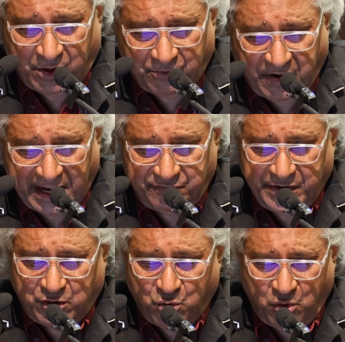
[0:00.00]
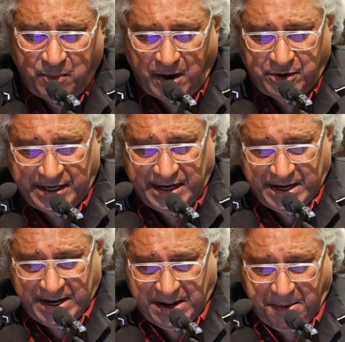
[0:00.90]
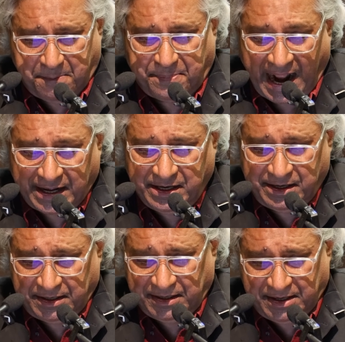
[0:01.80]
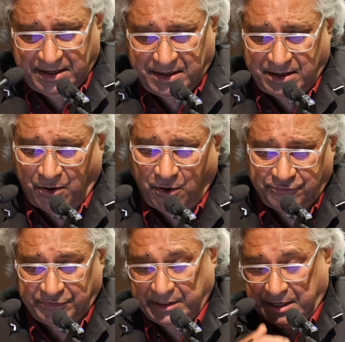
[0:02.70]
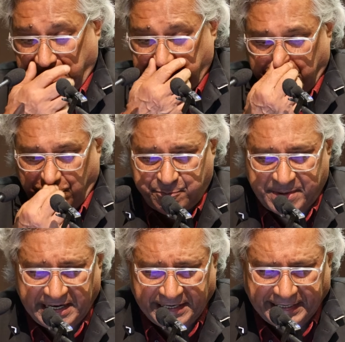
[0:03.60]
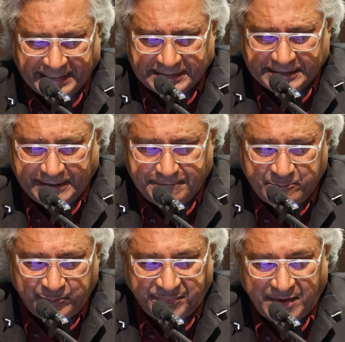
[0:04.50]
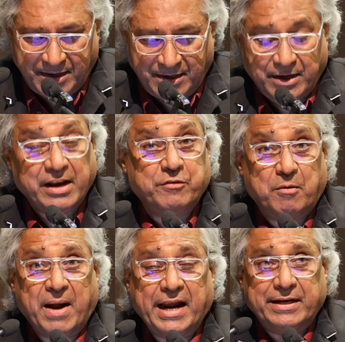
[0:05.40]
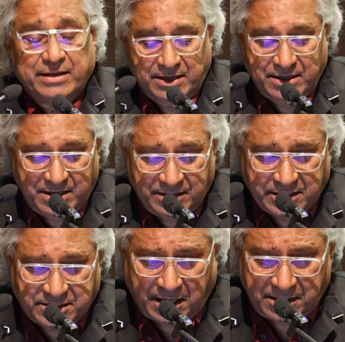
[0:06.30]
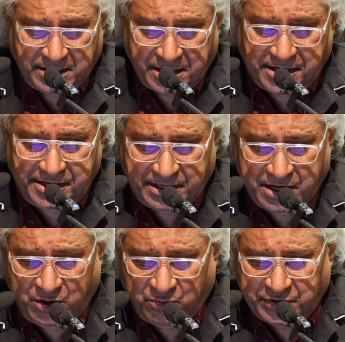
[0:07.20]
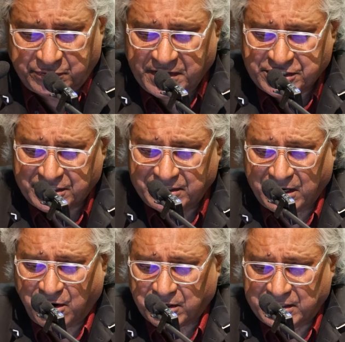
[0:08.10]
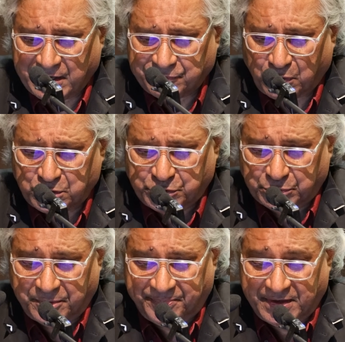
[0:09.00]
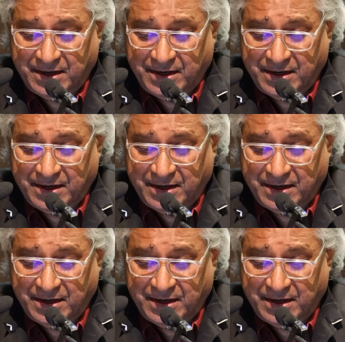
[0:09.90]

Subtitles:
while we go about bragging of the number of millionaires, never mind the skullduggery with which they got their fortune.